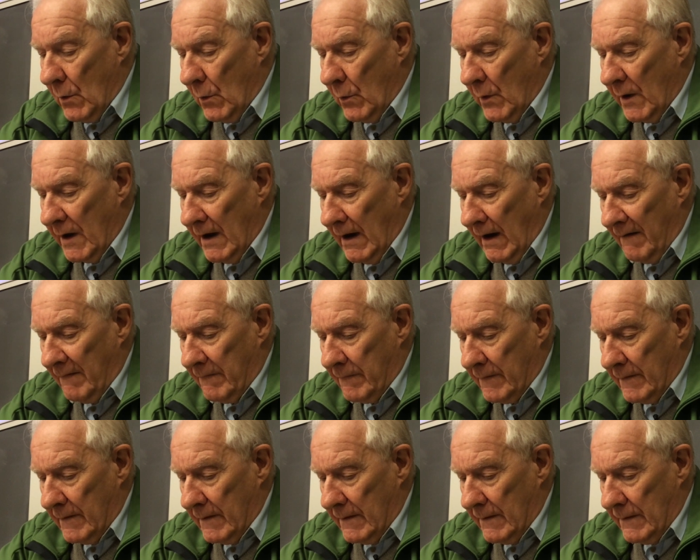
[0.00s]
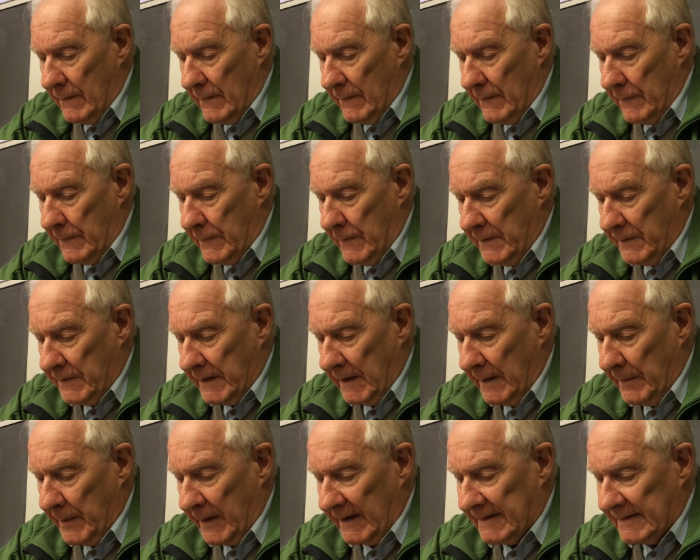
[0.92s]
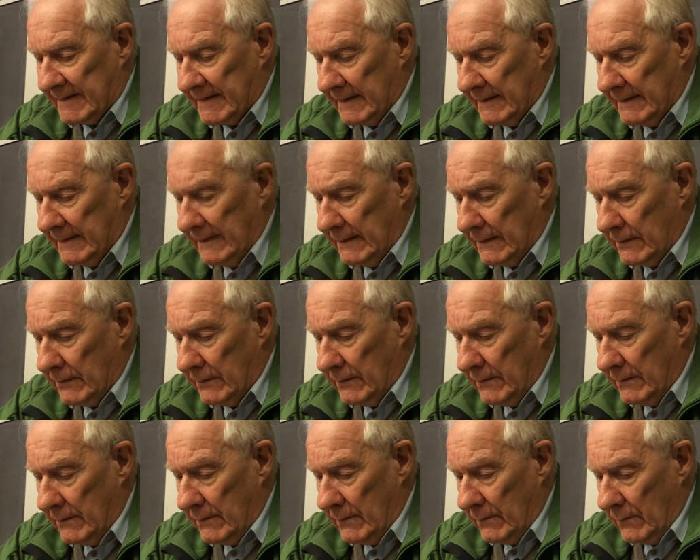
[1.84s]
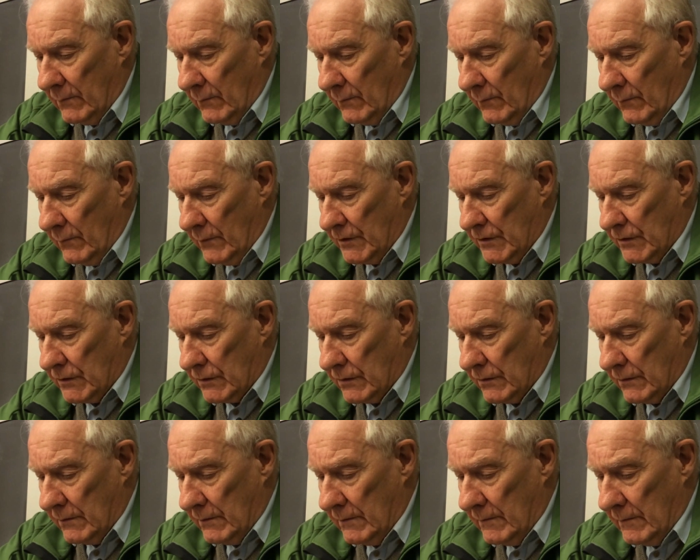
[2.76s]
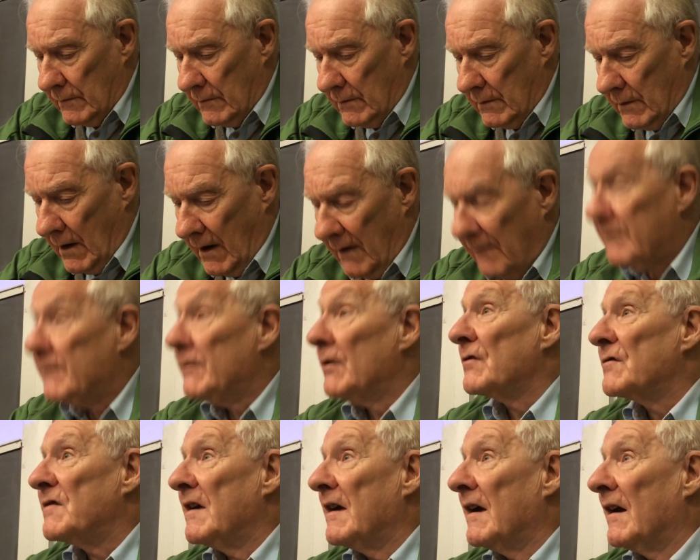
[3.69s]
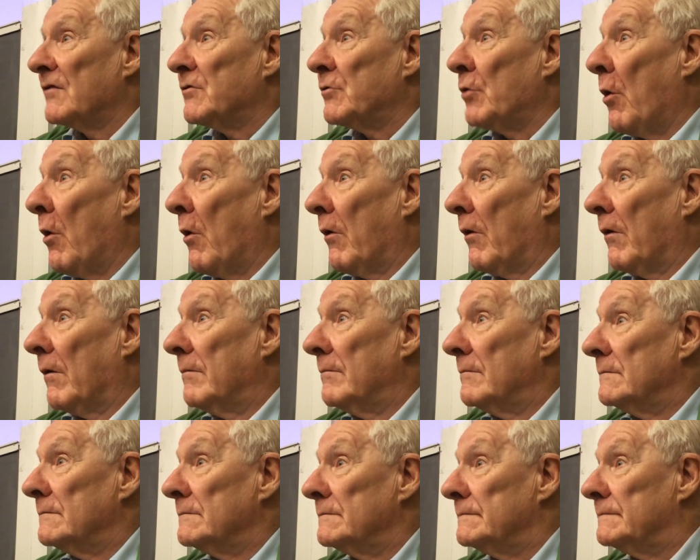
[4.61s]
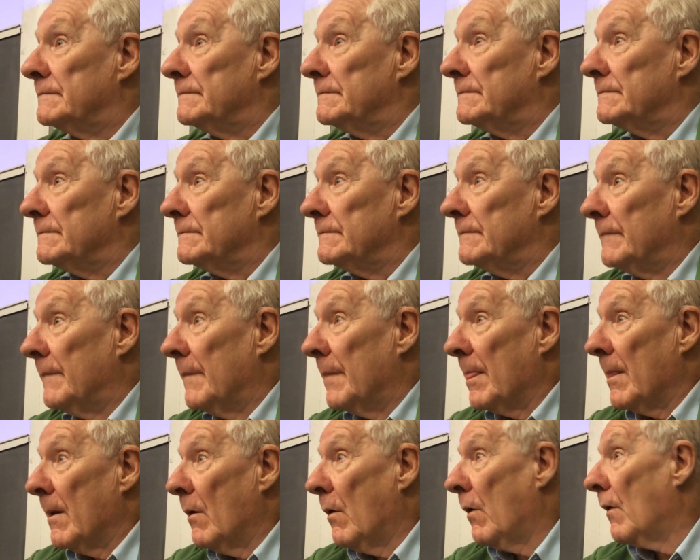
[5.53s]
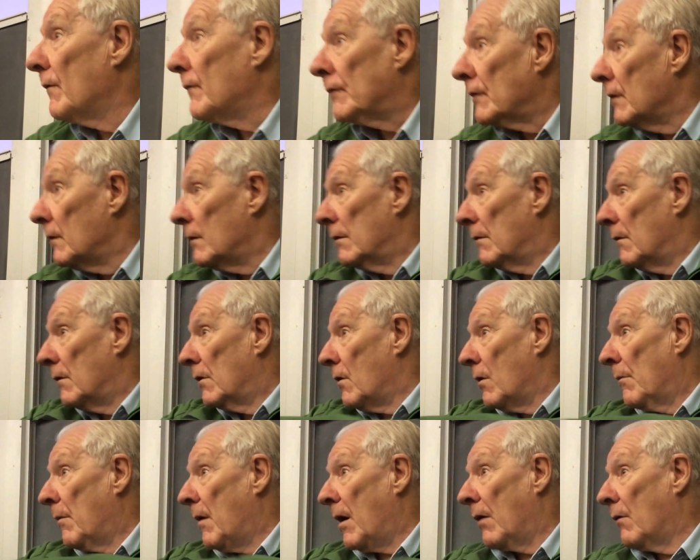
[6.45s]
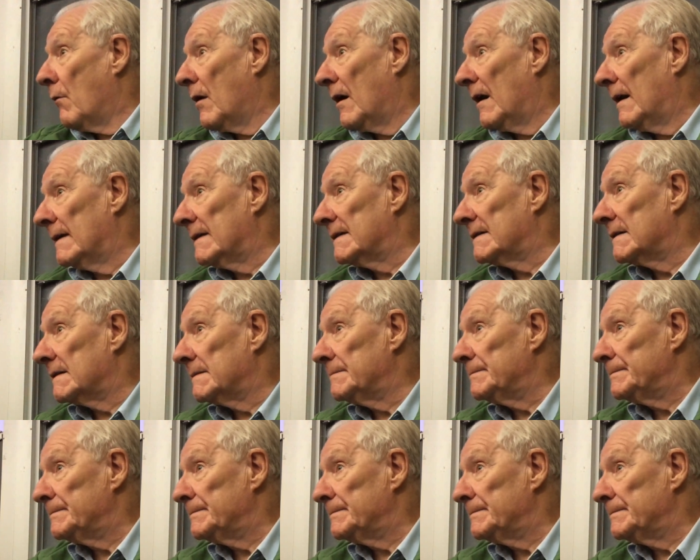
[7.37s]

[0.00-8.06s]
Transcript: We have 50% which have nothing at all. of the global wealth.